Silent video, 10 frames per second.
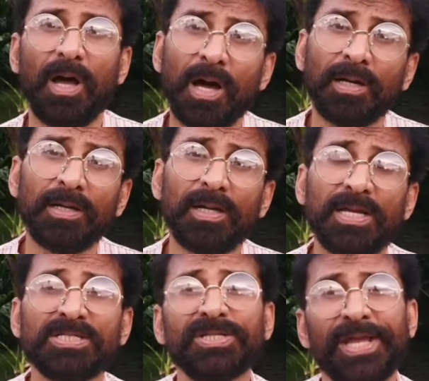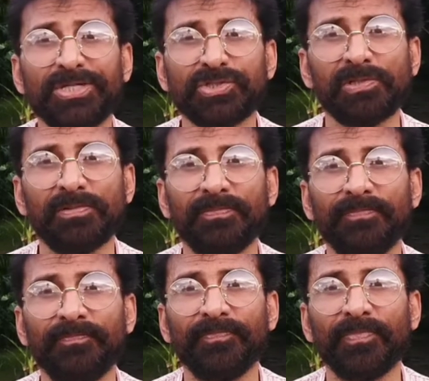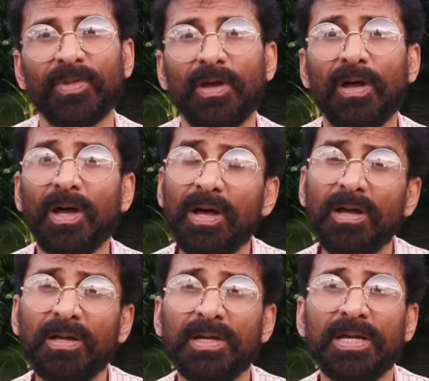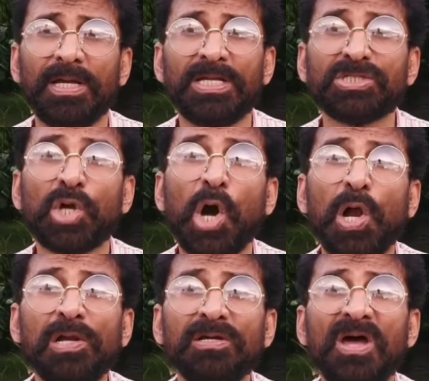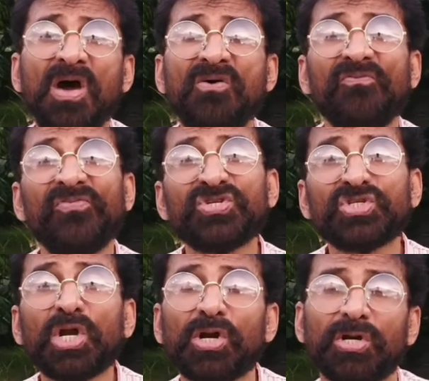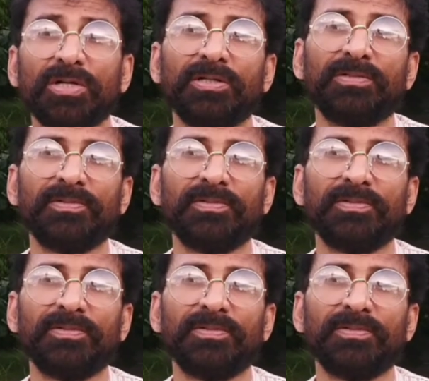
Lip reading: Ang is nasal. Ah is called Visarg.